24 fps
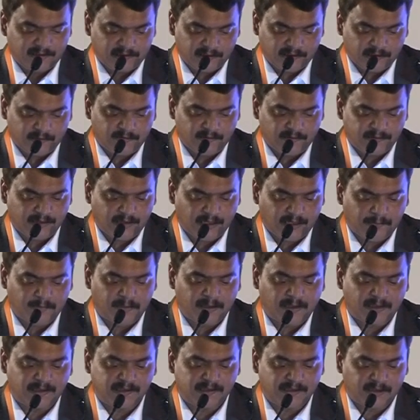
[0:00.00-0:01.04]
servers, and
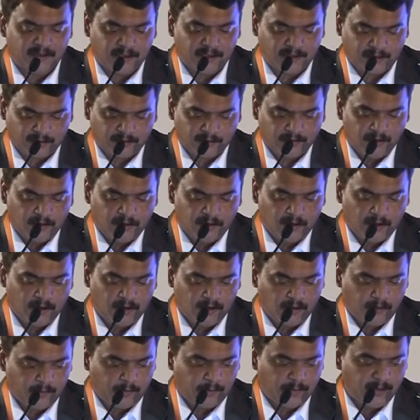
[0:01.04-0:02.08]
application that
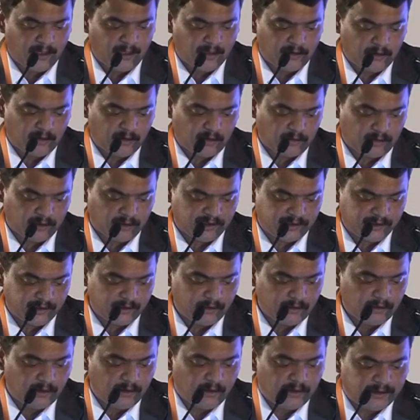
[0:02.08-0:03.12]
and the pin in the
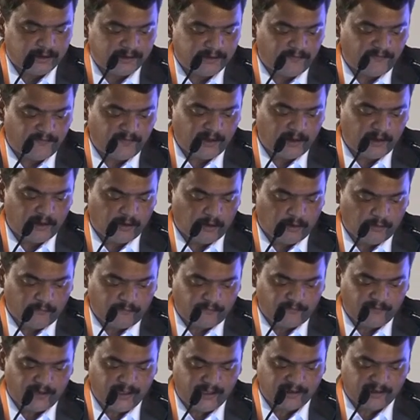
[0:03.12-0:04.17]
location, shifting of
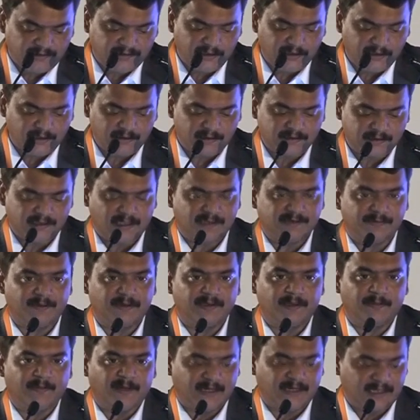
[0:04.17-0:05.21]
data centers as
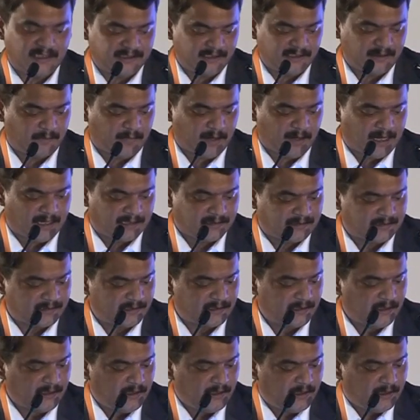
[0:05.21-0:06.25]
per the migration
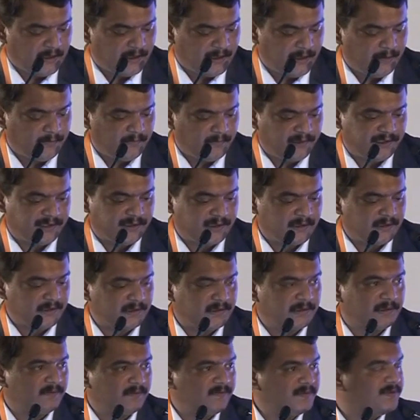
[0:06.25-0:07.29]
plans. The
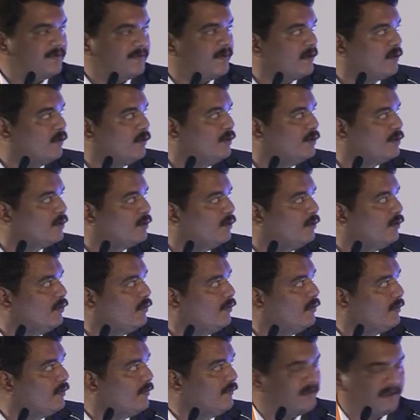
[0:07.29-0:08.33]
innovations which we are going to
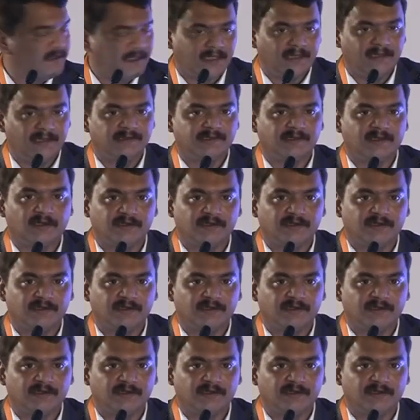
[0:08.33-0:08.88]
go with that is